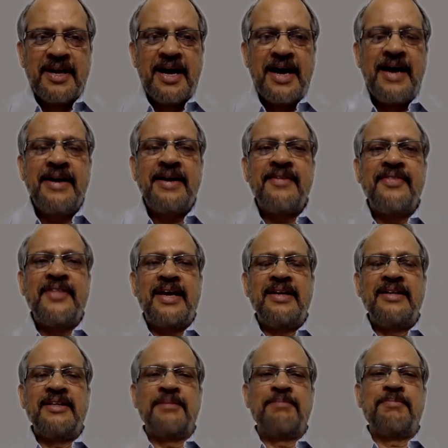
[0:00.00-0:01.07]
And then
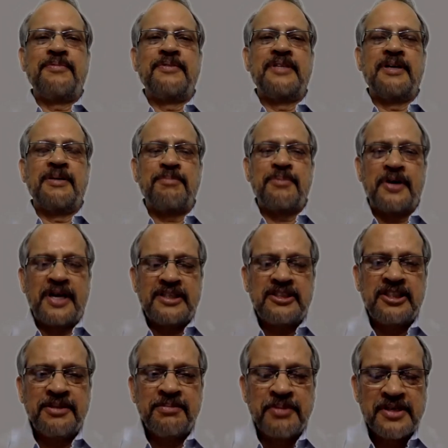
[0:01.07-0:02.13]
the
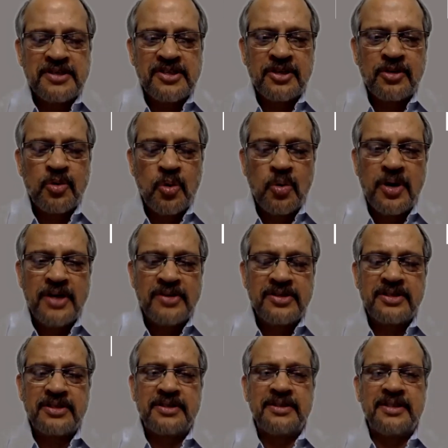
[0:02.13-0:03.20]
production person who
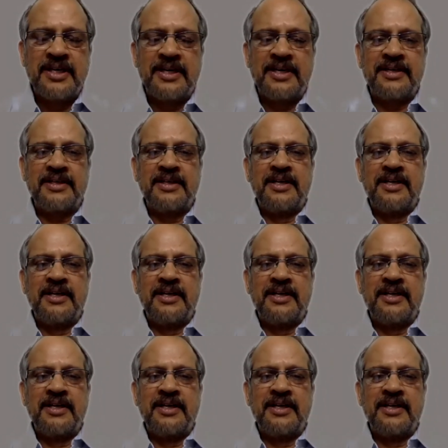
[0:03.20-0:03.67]
was the